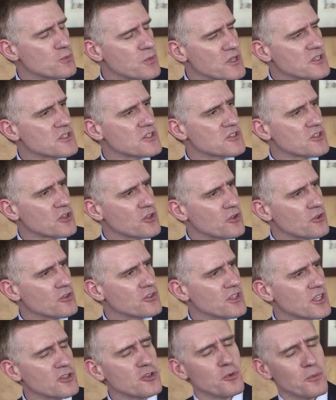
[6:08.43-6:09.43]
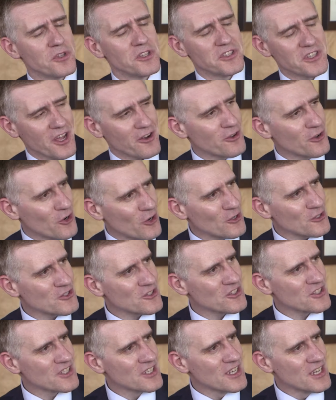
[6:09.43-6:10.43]
peace and security and humanitarian
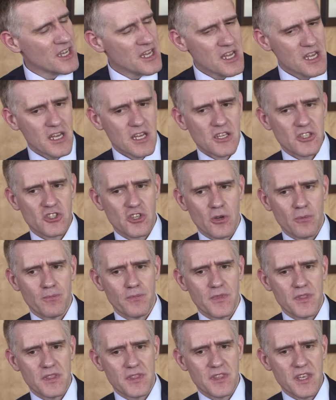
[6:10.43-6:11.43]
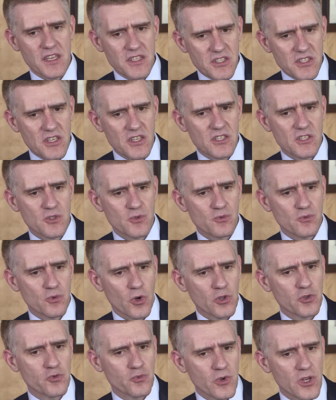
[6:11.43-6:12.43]
costs. So this is
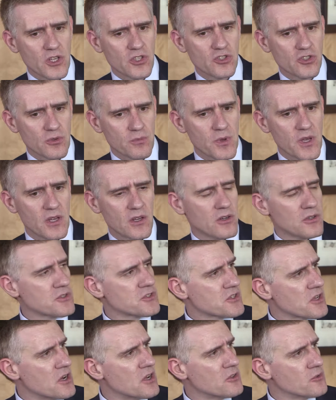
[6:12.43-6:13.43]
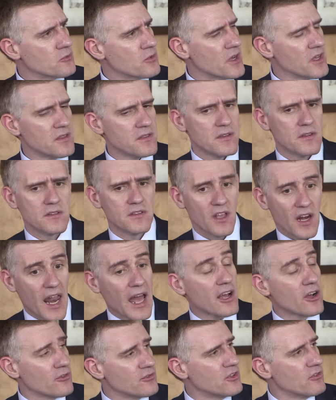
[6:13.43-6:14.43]
what we should be concerned with, the
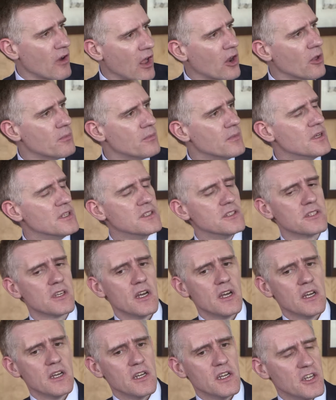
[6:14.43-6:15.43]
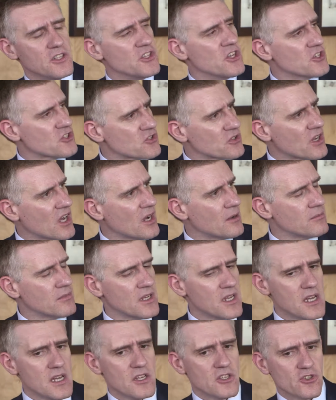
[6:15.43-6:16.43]
lack of development in years to come.
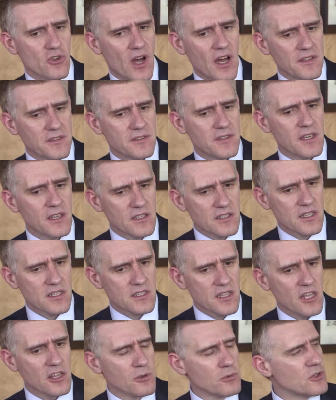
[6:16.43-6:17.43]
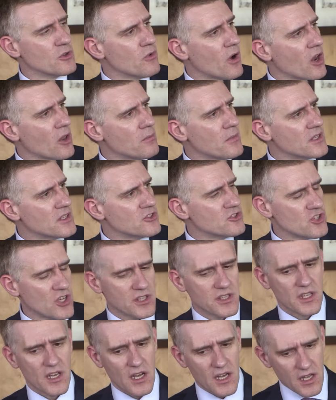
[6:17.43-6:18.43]
So I think Sustainable Development
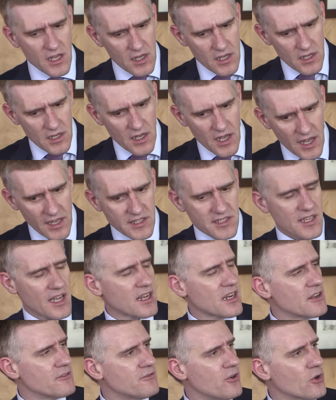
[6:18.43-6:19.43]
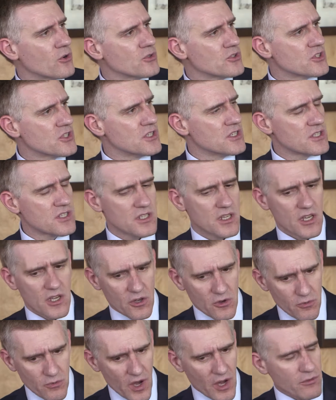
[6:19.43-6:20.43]
Agenda exactly focuses
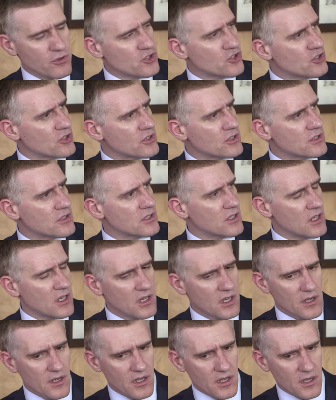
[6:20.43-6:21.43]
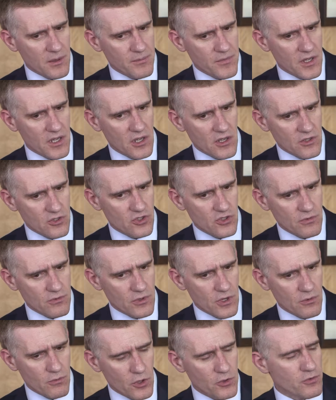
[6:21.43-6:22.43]
where we should,
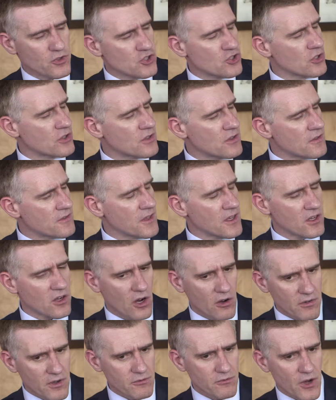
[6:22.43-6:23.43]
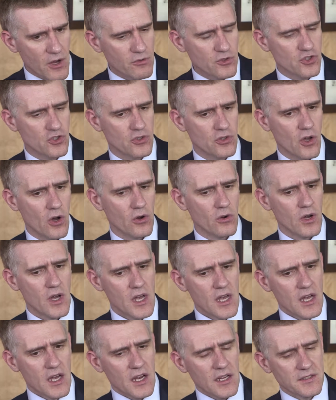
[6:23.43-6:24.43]
what we should think of and where we should go.
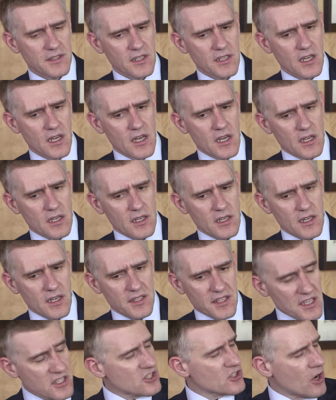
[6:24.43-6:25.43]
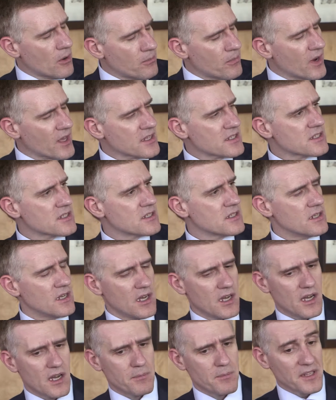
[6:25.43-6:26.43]
I think it is complex,
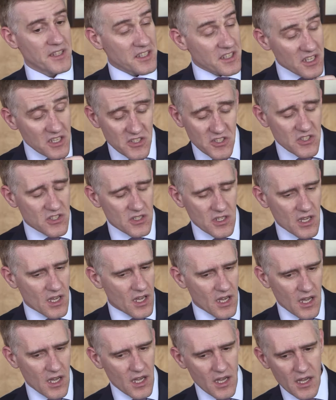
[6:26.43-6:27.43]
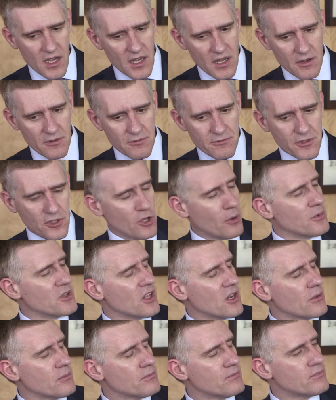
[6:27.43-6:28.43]
but it is a
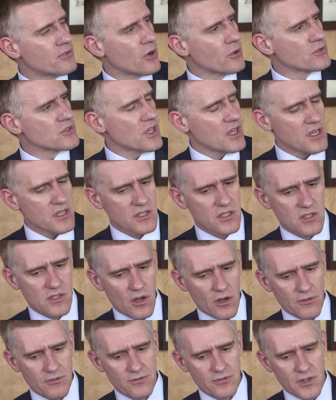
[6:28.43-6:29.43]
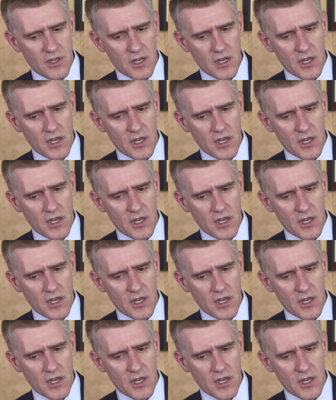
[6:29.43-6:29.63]
phenomenal process of